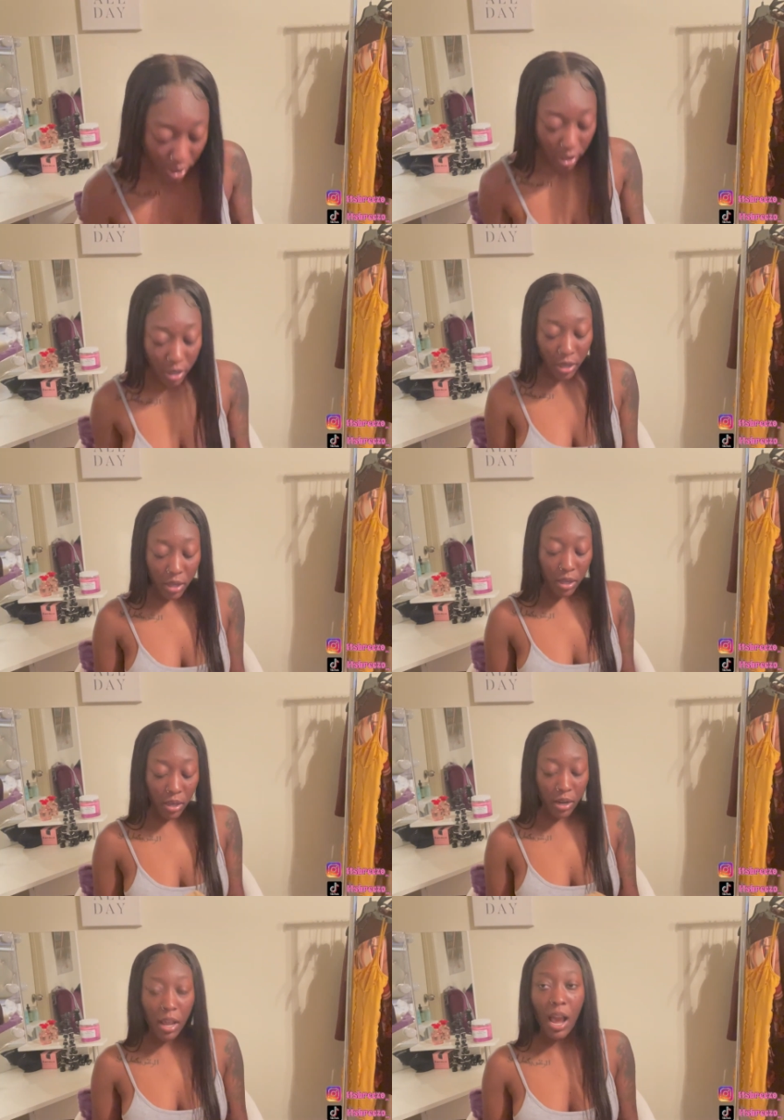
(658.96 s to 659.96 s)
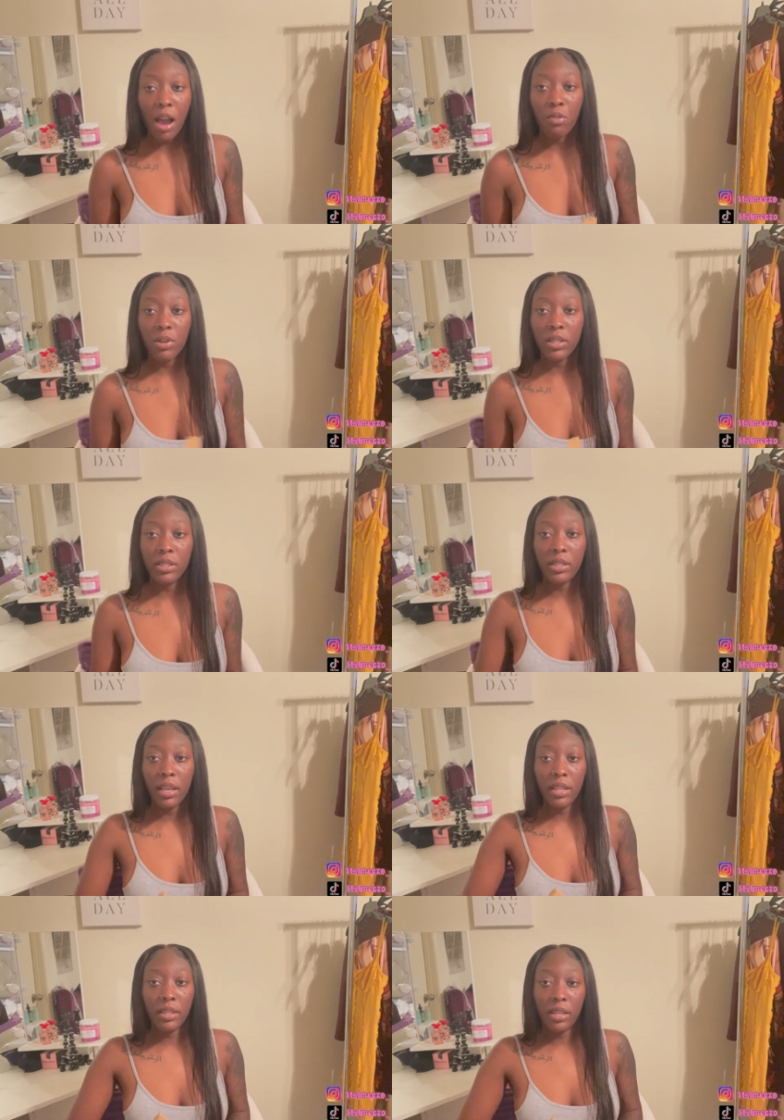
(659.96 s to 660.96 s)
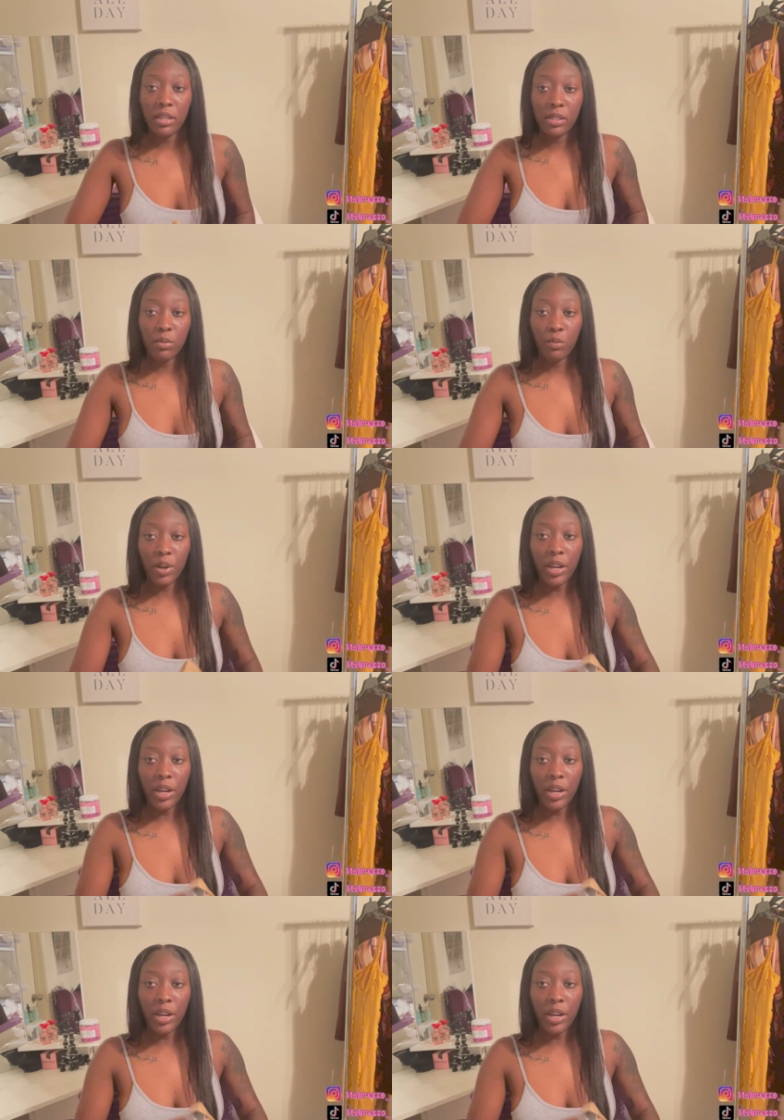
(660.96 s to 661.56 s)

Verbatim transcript: then I was sent this ring